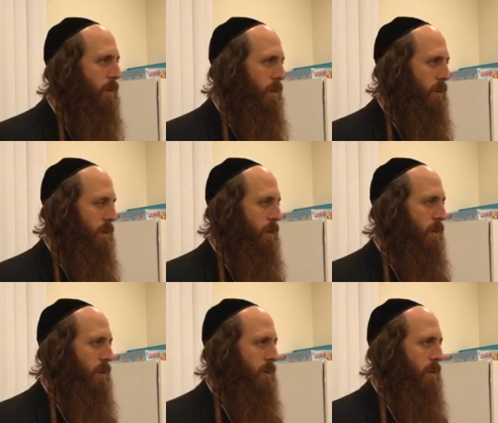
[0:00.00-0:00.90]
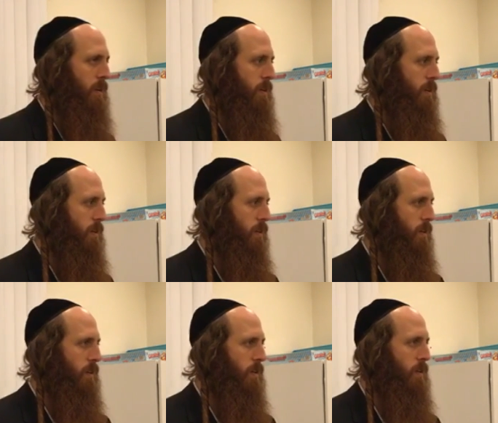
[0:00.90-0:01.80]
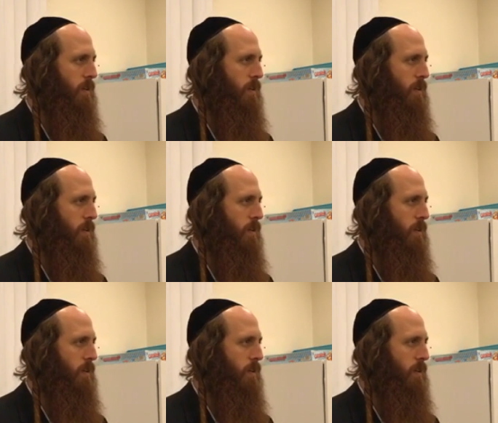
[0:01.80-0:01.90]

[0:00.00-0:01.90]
Nobody speaks.